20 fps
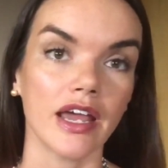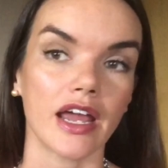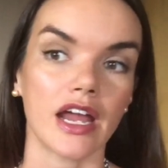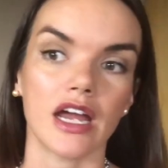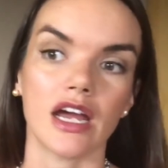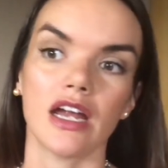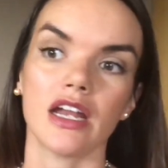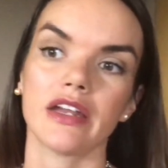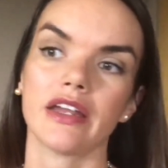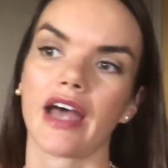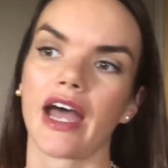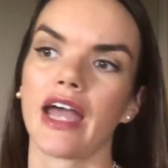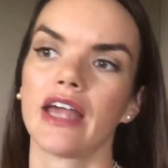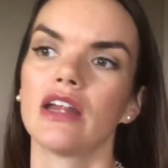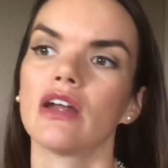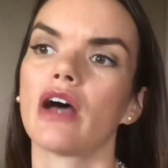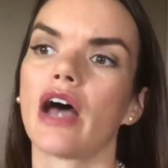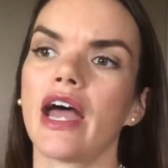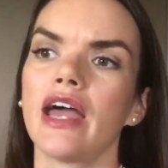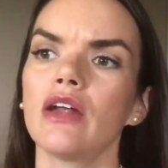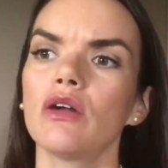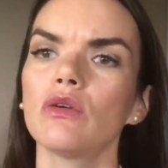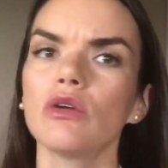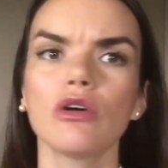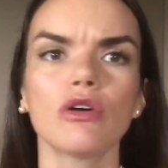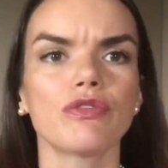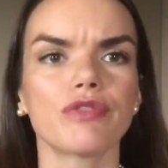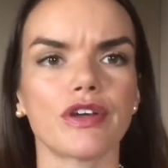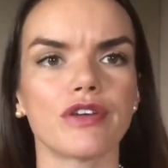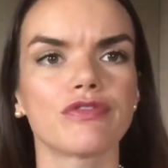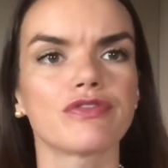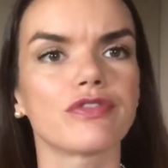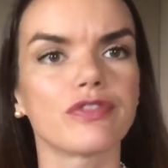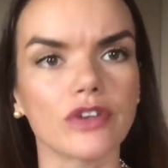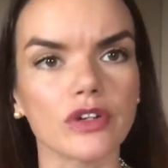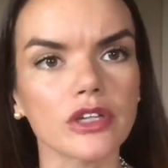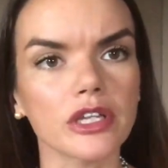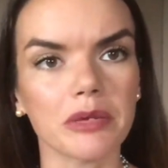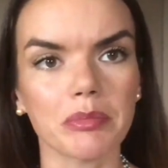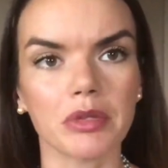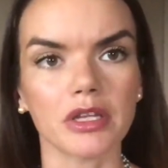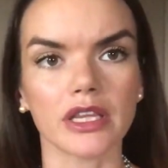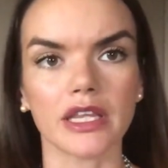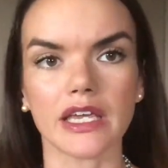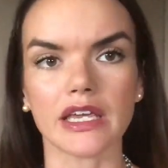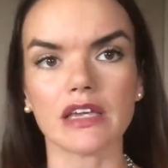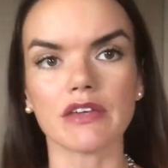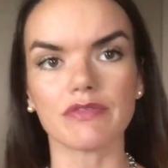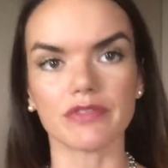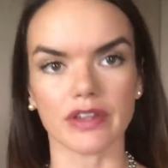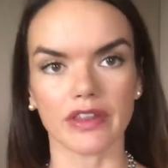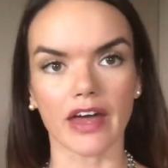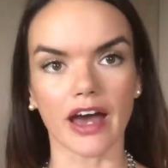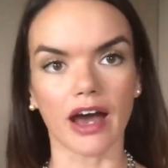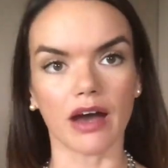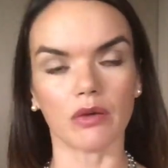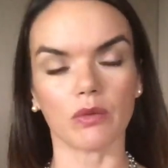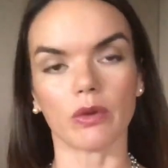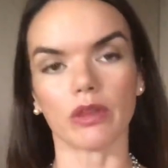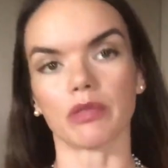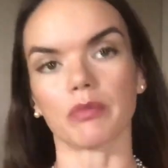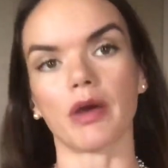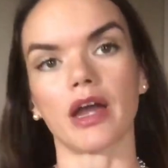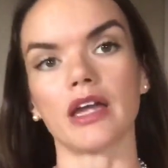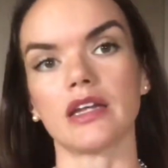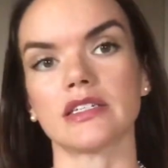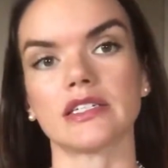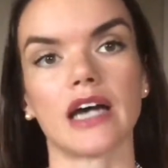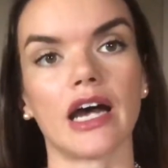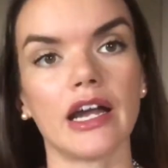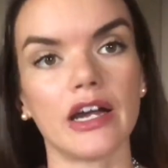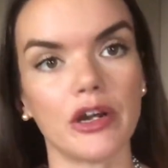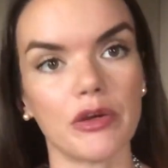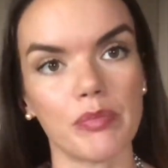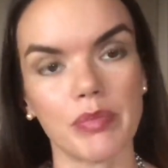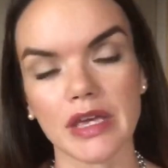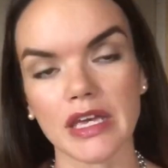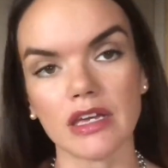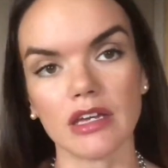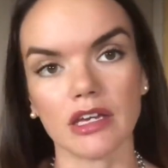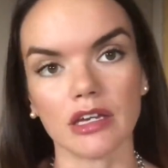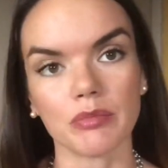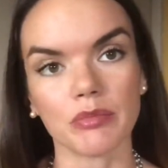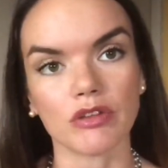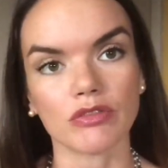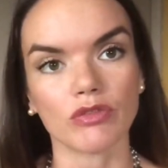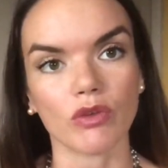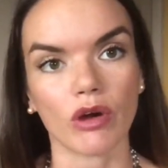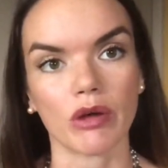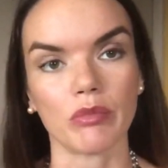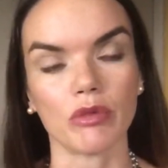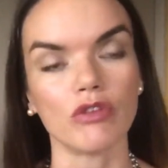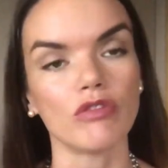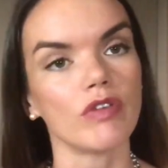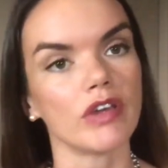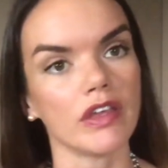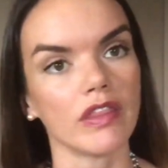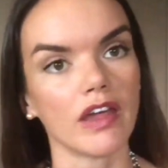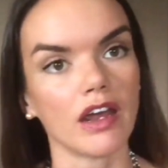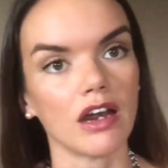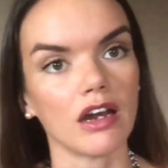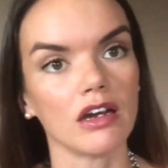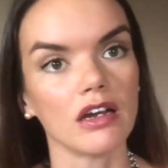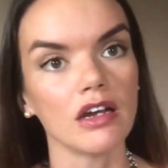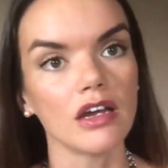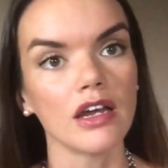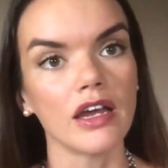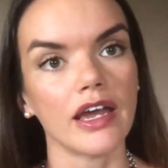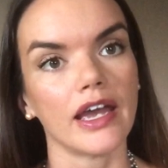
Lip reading: And I don't know if I fully believed that with my entire being before moving there.